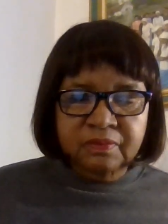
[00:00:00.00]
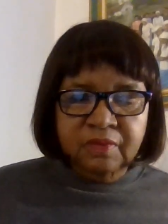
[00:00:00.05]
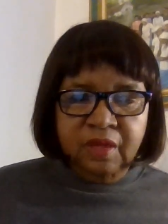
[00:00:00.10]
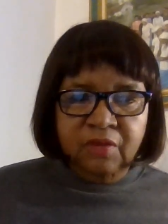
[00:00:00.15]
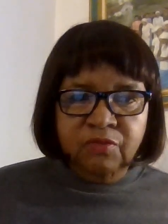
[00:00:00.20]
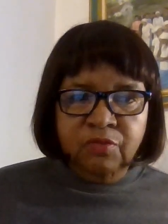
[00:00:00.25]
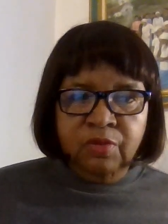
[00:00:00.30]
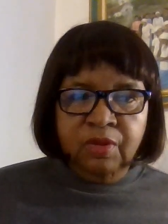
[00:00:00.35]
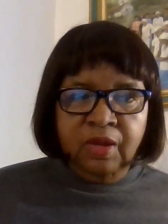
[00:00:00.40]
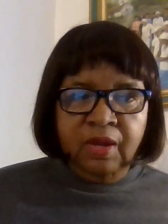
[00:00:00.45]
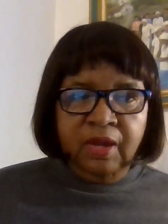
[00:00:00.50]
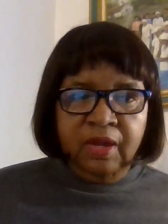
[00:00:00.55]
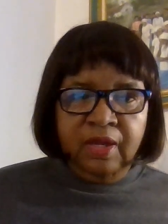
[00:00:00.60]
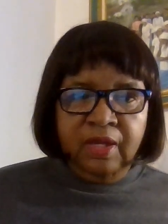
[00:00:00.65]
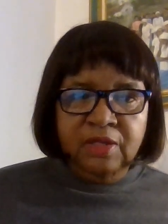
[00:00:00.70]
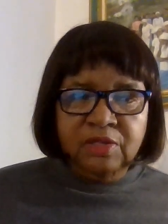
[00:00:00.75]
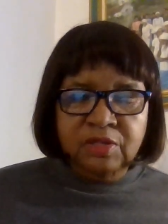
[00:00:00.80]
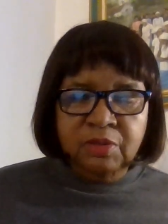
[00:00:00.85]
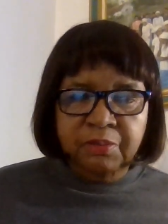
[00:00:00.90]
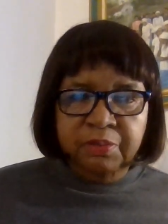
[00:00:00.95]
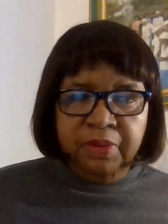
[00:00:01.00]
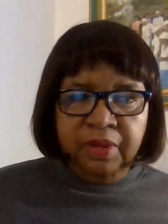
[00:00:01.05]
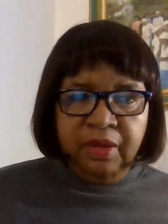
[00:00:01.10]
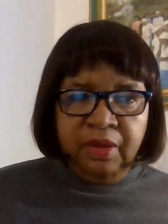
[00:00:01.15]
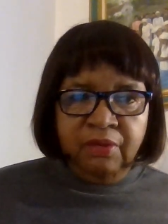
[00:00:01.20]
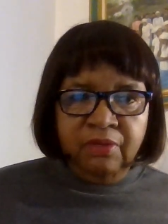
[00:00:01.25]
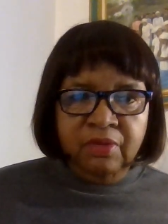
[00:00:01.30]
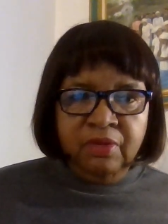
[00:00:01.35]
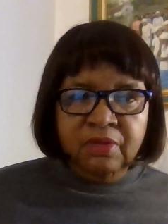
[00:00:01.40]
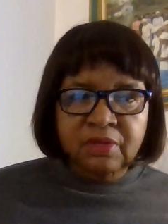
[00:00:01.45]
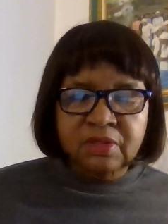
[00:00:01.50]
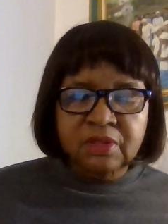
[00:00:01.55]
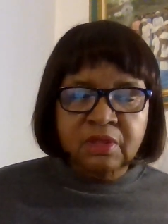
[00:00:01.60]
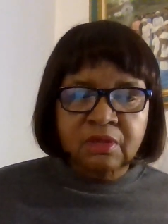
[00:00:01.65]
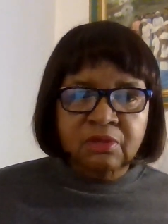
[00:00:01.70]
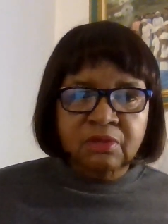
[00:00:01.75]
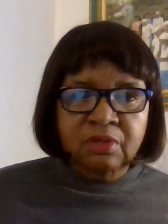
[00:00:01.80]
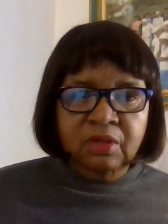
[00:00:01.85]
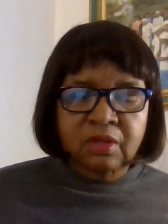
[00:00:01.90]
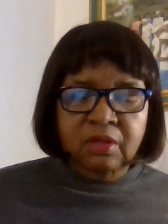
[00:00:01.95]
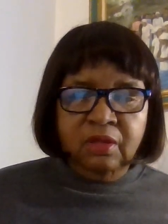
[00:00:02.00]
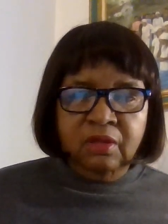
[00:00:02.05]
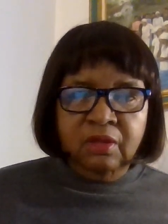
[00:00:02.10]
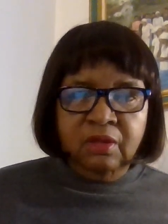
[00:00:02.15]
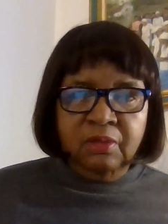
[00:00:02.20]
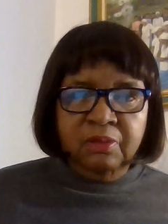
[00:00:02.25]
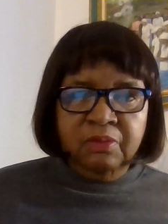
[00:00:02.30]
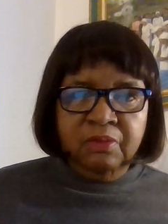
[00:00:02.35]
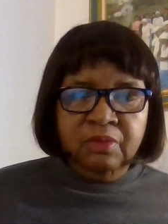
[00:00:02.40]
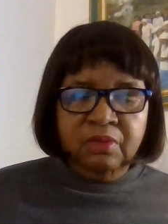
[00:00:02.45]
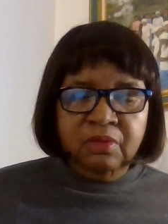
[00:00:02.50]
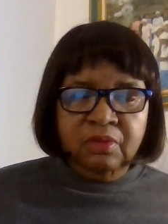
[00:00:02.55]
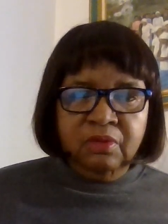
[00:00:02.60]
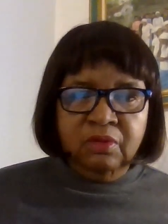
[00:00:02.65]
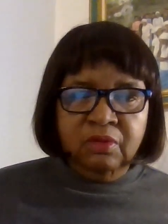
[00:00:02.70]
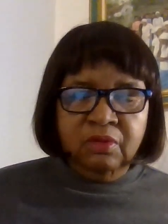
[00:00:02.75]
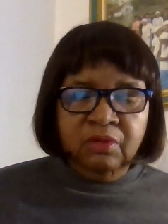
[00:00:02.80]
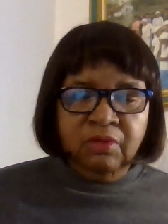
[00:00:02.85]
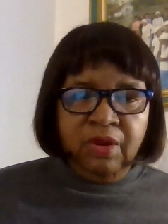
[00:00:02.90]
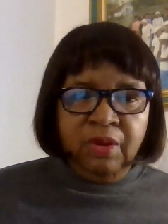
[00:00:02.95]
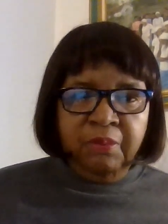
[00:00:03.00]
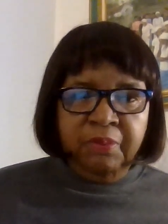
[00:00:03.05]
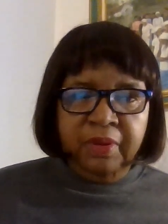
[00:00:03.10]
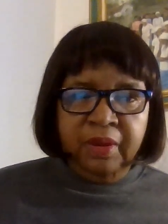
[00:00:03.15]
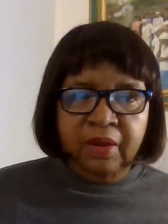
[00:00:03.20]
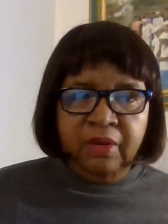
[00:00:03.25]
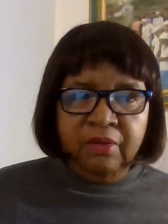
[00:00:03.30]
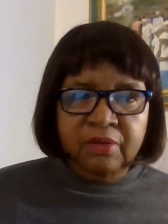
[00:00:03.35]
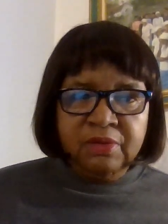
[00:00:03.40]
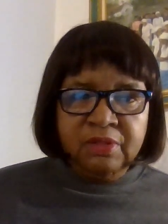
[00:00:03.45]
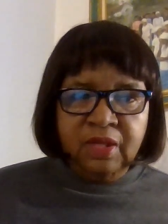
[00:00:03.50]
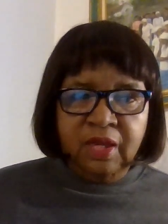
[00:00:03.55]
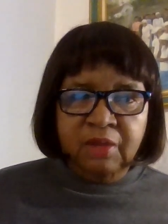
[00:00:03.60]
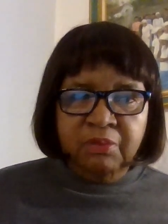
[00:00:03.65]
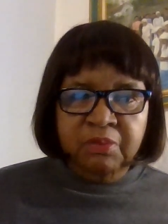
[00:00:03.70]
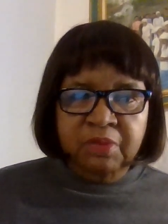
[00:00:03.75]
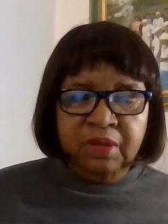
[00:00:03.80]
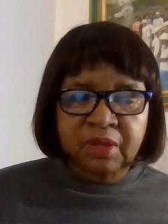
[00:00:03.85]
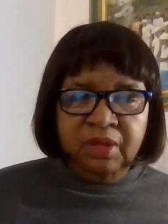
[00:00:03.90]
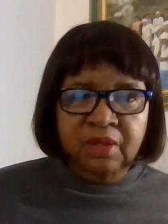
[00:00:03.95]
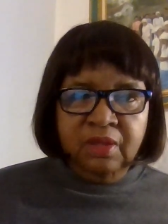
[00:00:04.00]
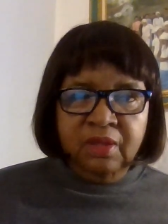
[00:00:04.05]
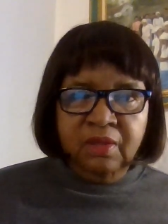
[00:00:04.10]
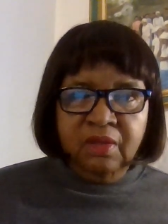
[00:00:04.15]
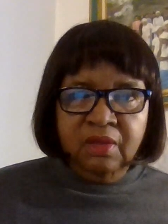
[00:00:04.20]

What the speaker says: If you got Asian parents or grandparents like me,